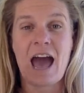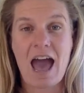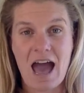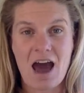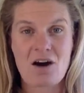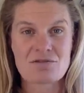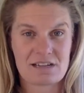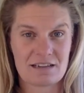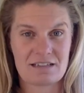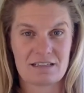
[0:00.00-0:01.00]
how
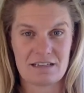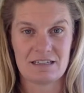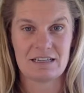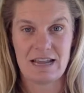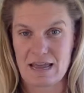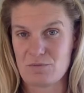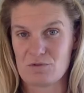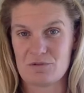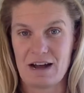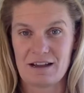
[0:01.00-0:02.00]
does this
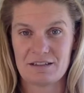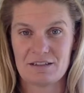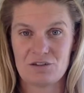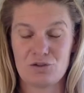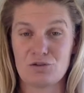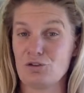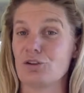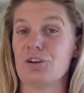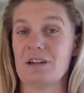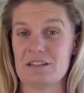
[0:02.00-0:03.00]
enable us to
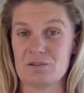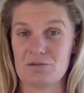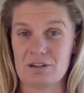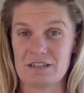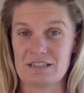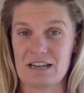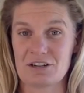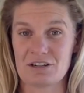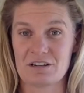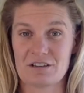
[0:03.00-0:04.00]
learn as an
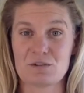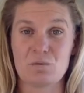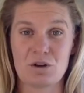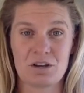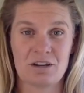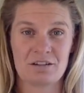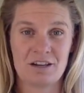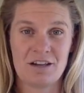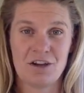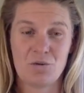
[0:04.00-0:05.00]
organization, this work,
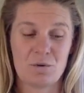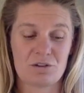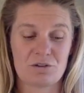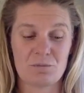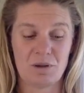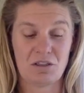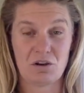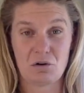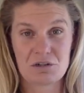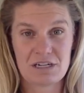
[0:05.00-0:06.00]
whether it be the
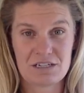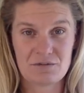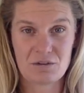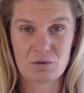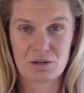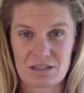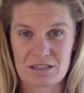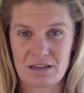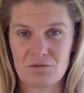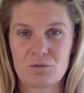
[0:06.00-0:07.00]
content of the
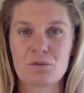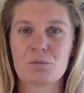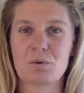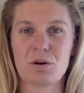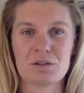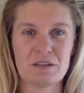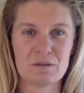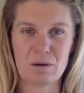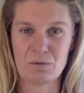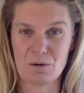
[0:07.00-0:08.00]
itself or the process
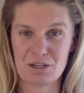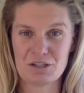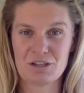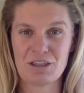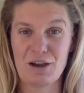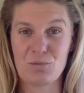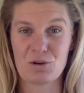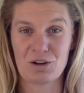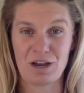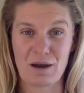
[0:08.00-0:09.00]
by which that
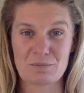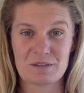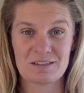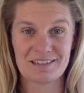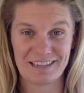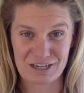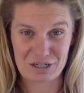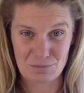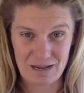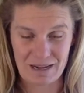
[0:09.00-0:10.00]
work comes
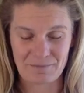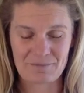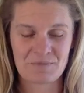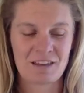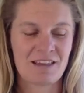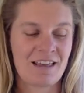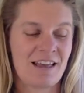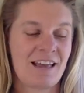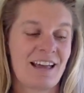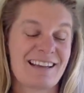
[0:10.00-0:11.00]
into being?
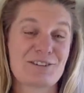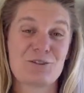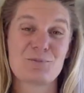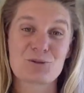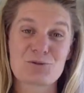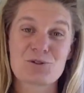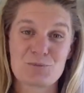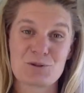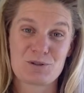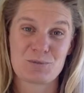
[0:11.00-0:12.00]
And so the model's
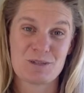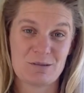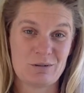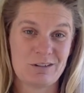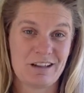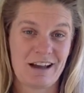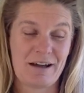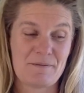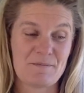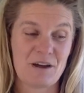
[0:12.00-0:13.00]
super simple.
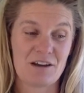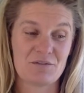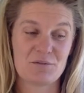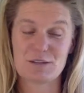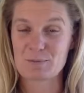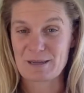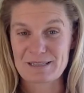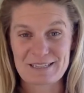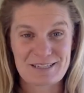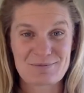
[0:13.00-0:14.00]
I've
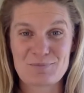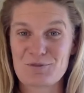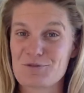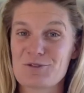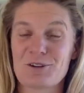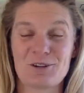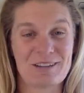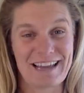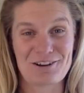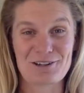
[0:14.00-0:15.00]
explained this before,
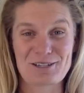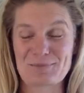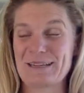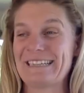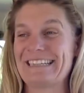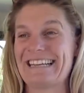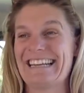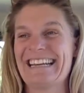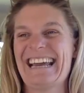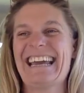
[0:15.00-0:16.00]
and I'll explain it
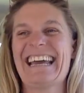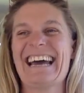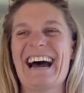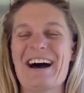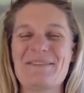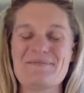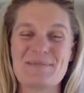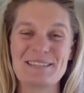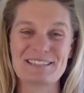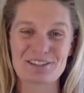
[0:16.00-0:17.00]
again.
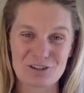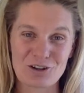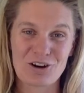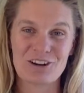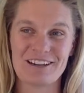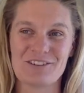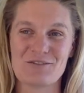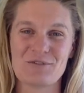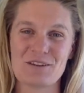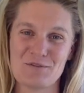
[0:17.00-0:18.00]
But there's a lot
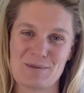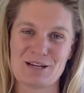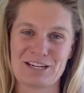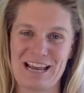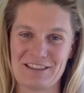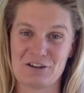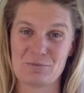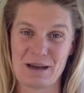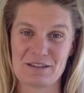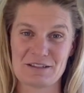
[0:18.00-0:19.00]
of information out there
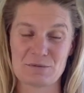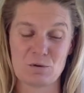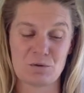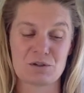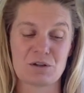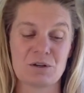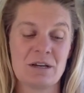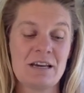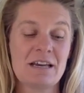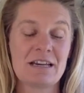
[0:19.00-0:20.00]
about this model. So
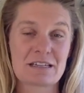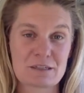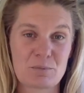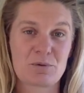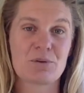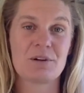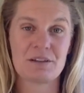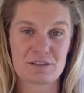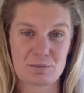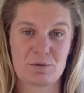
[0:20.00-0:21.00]
explore,
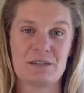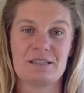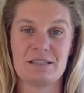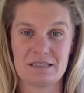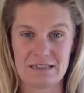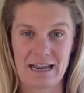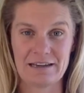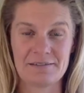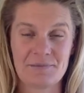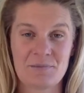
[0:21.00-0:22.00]
exploit, sustain.